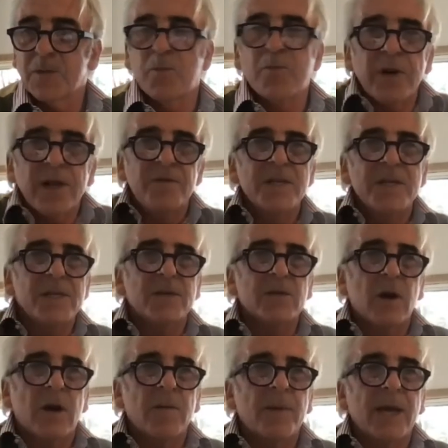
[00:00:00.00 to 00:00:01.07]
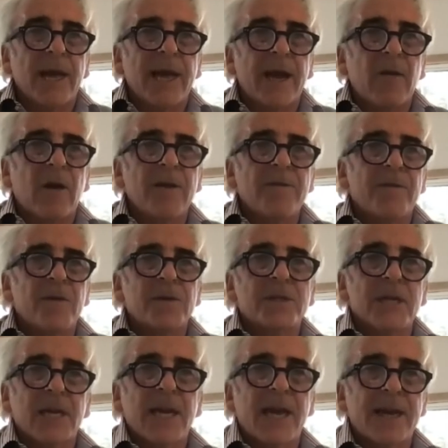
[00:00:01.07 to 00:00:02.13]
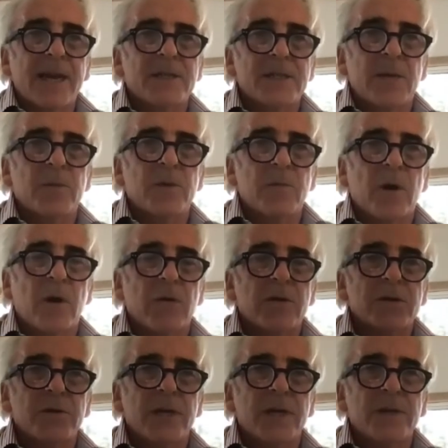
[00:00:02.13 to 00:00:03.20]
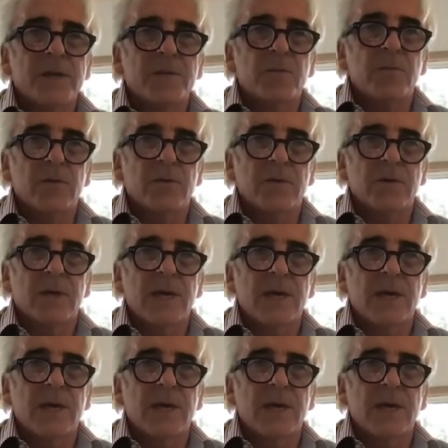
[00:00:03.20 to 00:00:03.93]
briefly describing how I first encountered some of the poetry in this book.